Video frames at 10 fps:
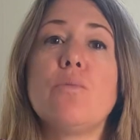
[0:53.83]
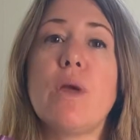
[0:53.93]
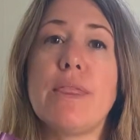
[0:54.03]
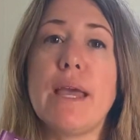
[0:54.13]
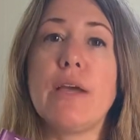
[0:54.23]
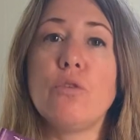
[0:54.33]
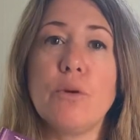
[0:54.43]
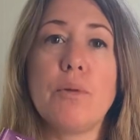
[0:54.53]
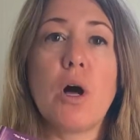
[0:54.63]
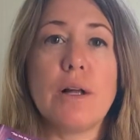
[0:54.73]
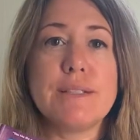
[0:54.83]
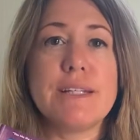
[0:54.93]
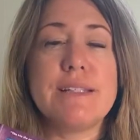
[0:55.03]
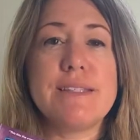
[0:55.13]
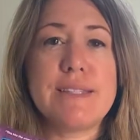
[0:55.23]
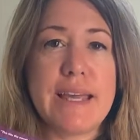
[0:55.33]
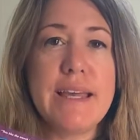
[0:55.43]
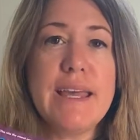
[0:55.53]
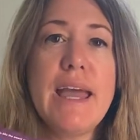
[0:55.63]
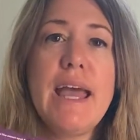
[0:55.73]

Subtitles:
with a group called NSYNC,